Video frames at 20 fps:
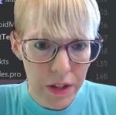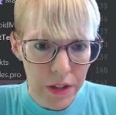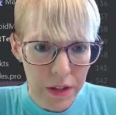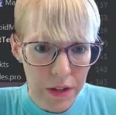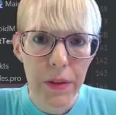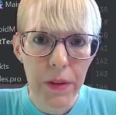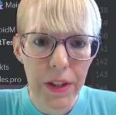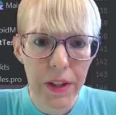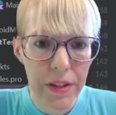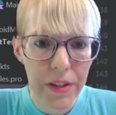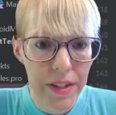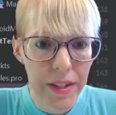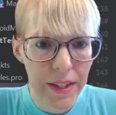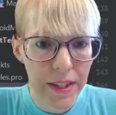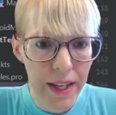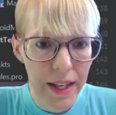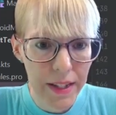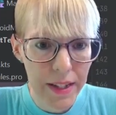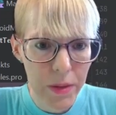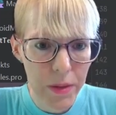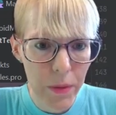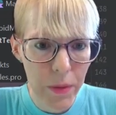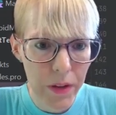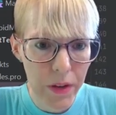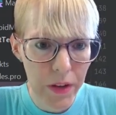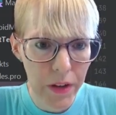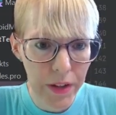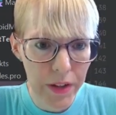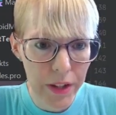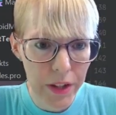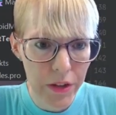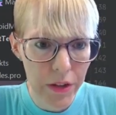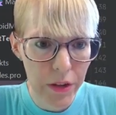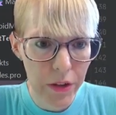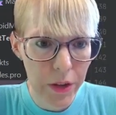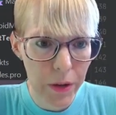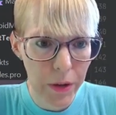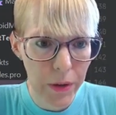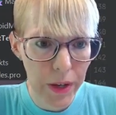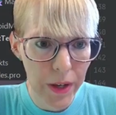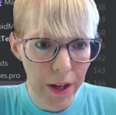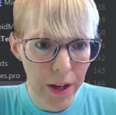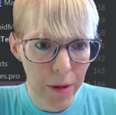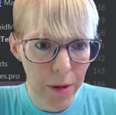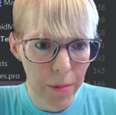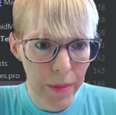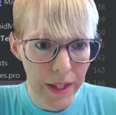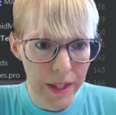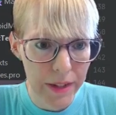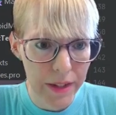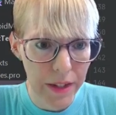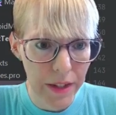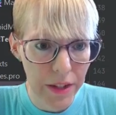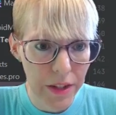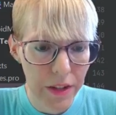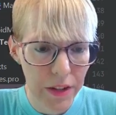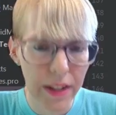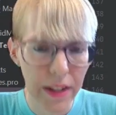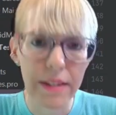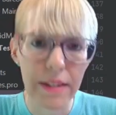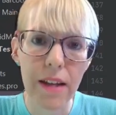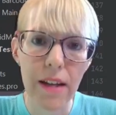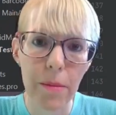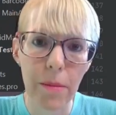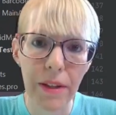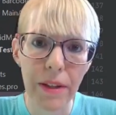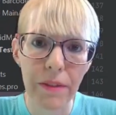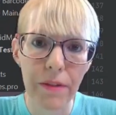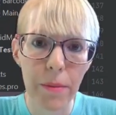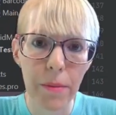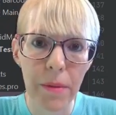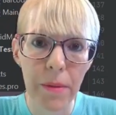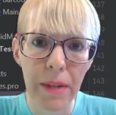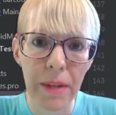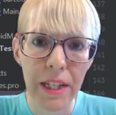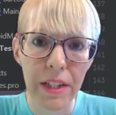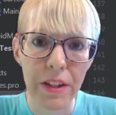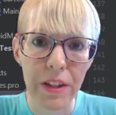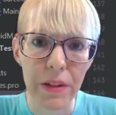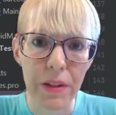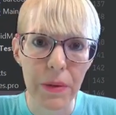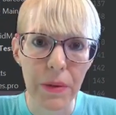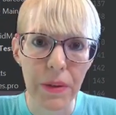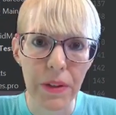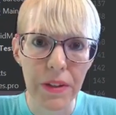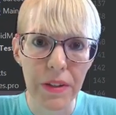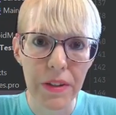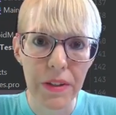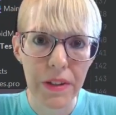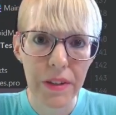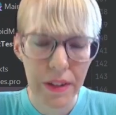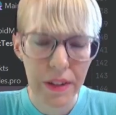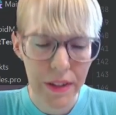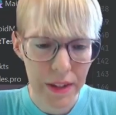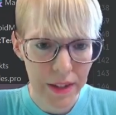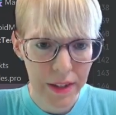So here's the text with our initial load error message that's coming from the paging source.